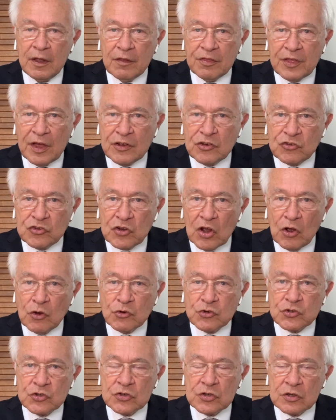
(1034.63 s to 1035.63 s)
They
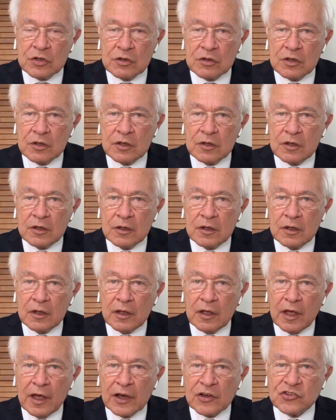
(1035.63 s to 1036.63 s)
don't
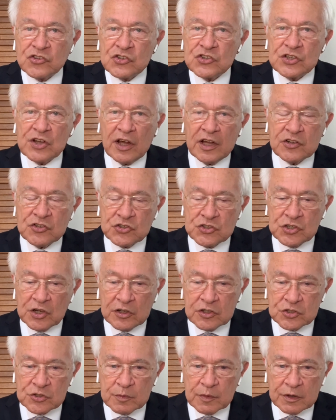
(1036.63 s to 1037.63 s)
exercise
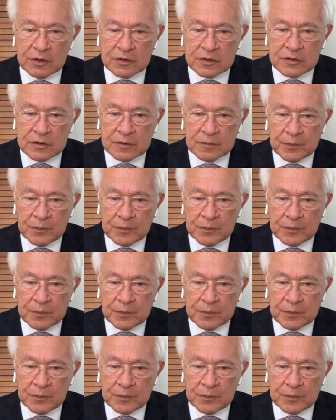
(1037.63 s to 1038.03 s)
judgment.